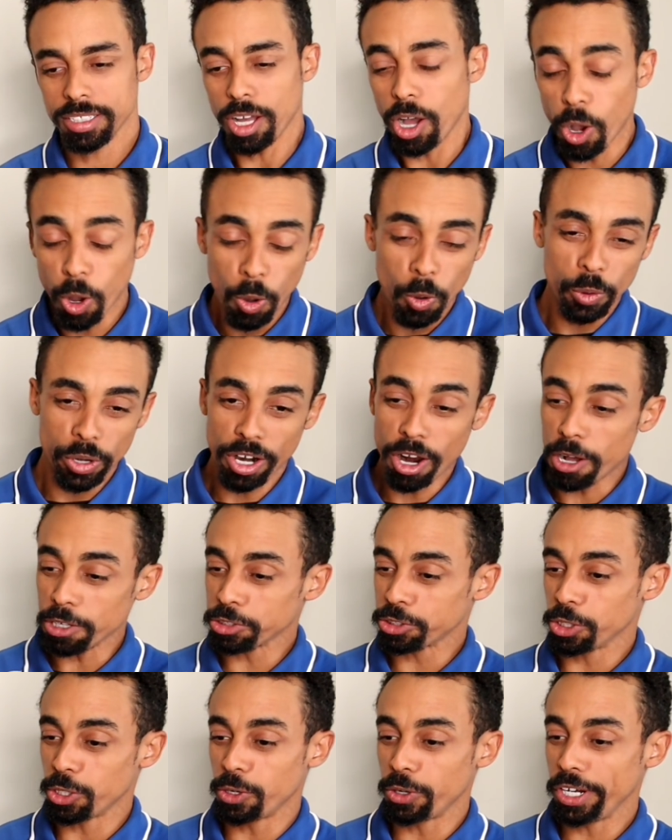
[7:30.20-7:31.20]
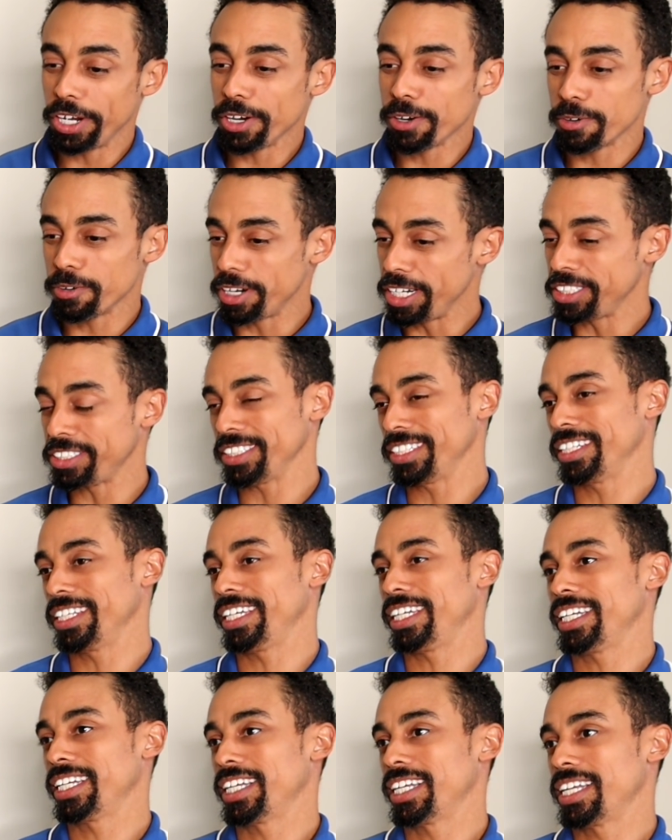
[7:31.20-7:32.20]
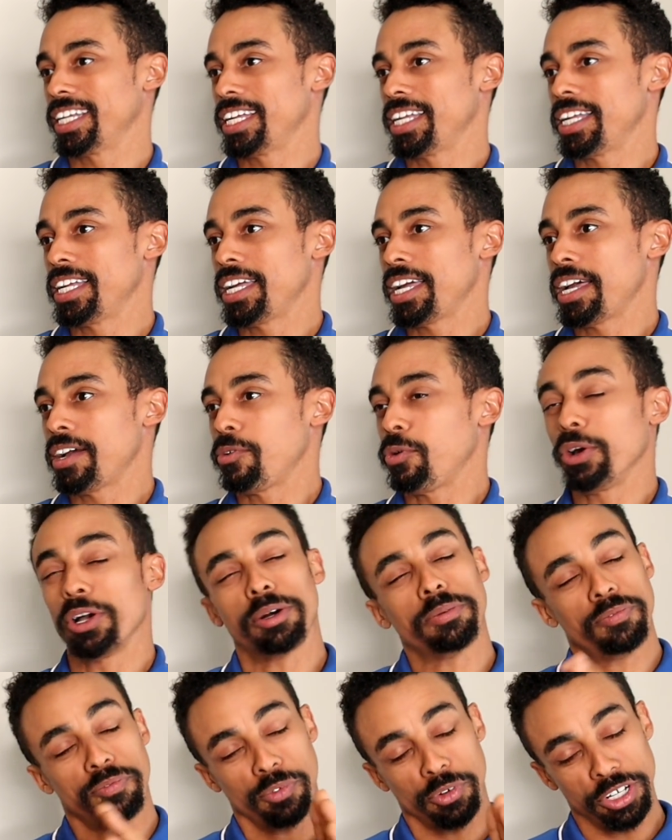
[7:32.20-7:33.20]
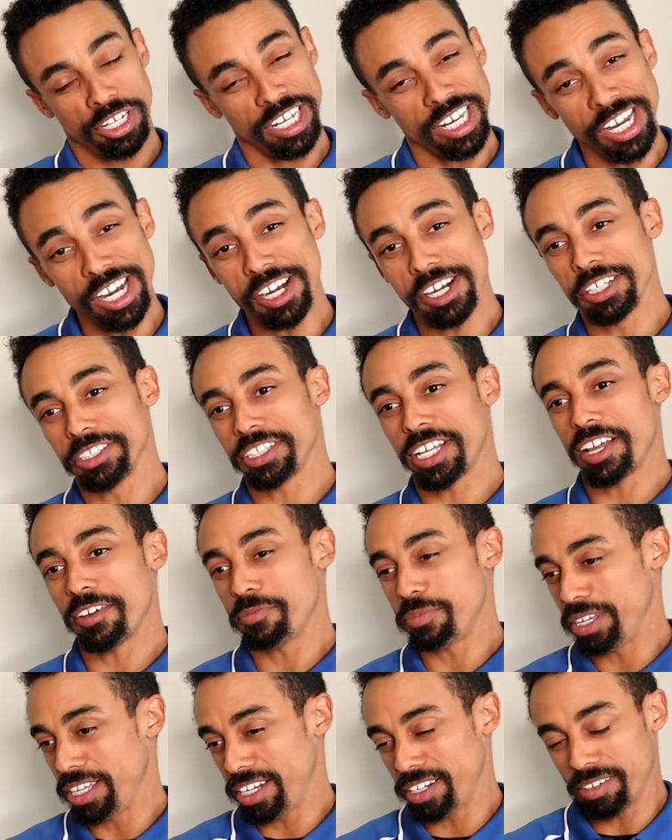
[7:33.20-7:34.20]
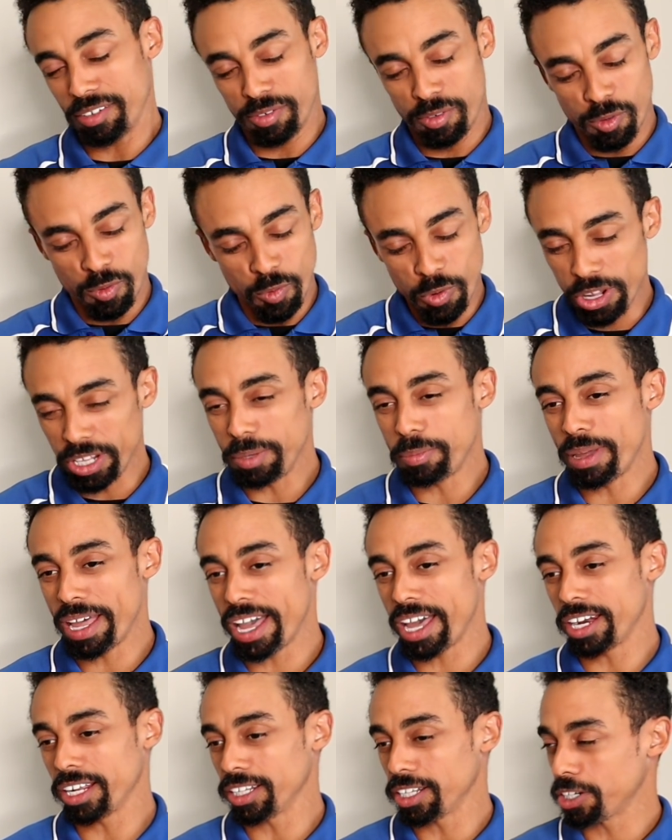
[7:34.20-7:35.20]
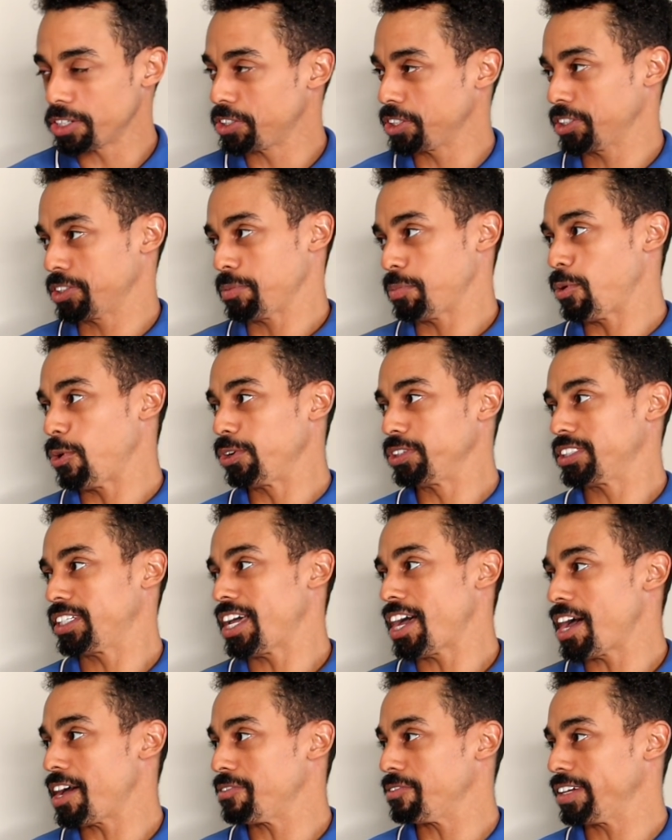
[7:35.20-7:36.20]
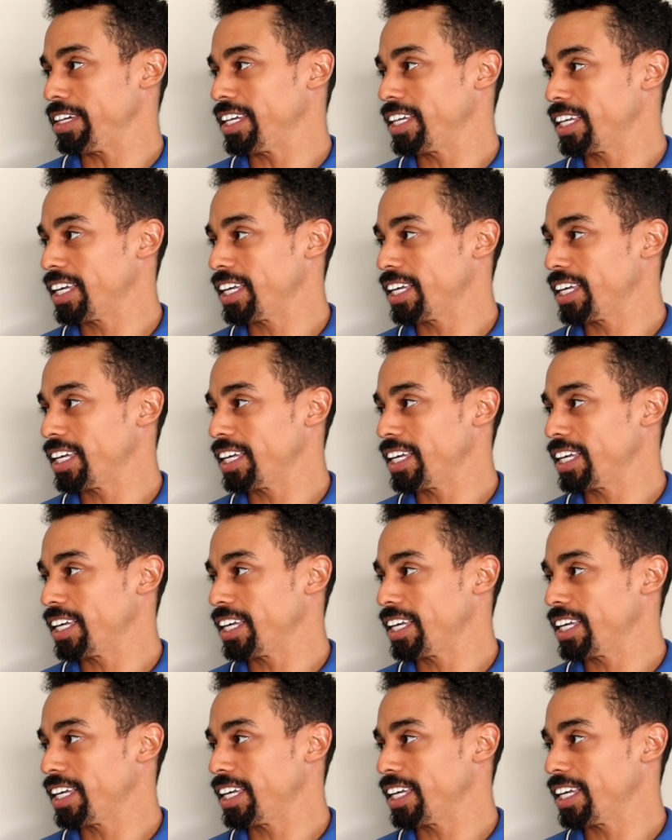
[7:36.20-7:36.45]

Oh, and also here recently, well, for years I've been really bad allergic to poison ivy.